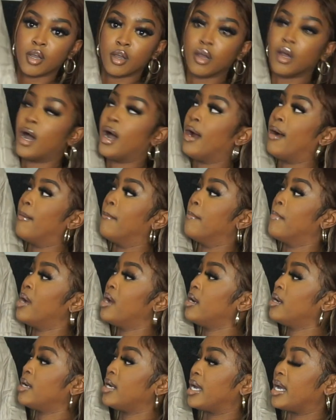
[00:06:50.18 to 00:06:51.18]
Um,
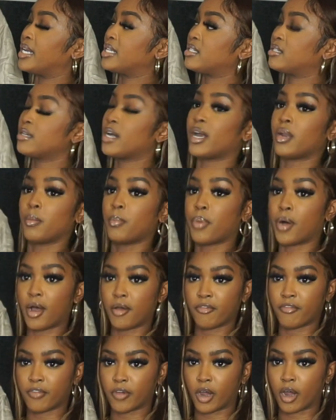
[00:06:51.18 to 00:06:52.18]
it's not a
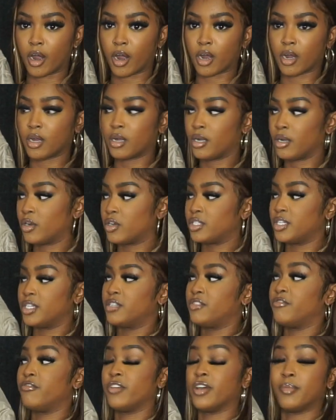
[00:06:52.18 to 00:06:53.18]
puffer, because it's,
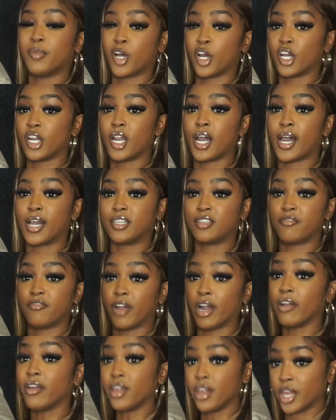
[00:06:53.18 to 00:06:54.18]
I'm not gonna lie, it's
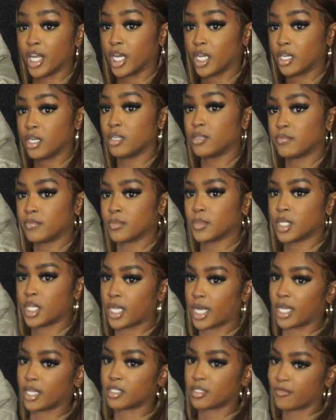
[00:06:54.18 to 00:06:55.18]
very thin.
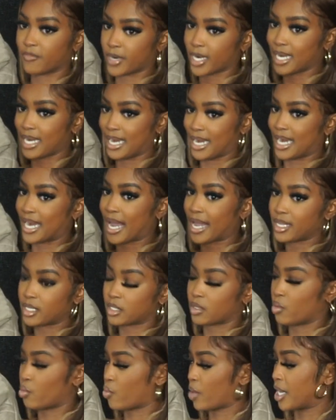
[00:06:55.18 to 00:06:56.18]
Like, it's a very
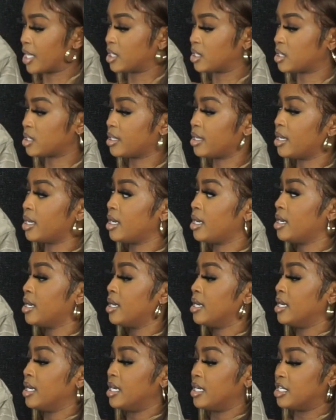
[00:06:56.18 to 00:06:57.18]
lightweight
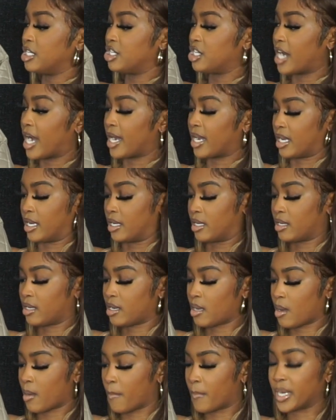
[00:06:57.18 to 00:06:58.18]
jacket.
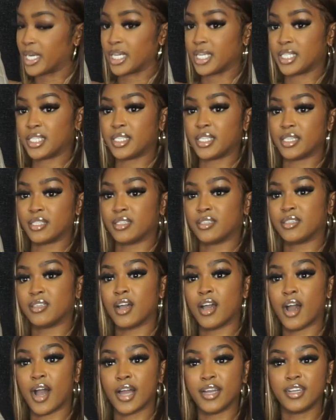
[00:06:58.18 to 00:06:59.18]
But it's this
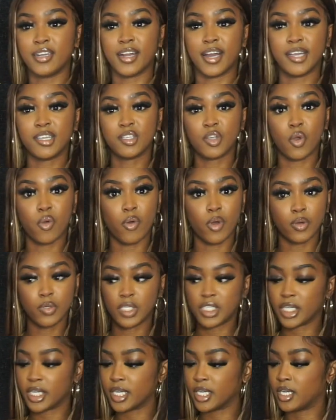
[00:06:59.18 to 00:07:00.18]
kind of nice
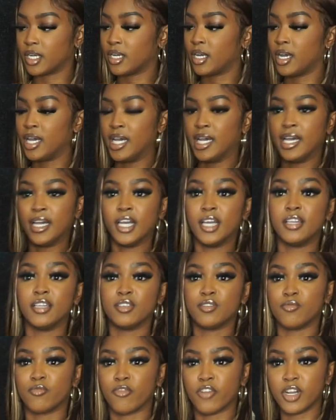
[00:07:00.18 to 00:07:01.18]
quilted, and
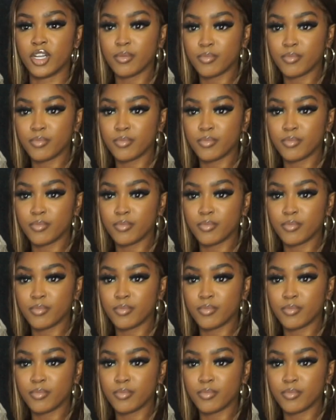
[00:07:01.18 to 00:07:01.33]
this really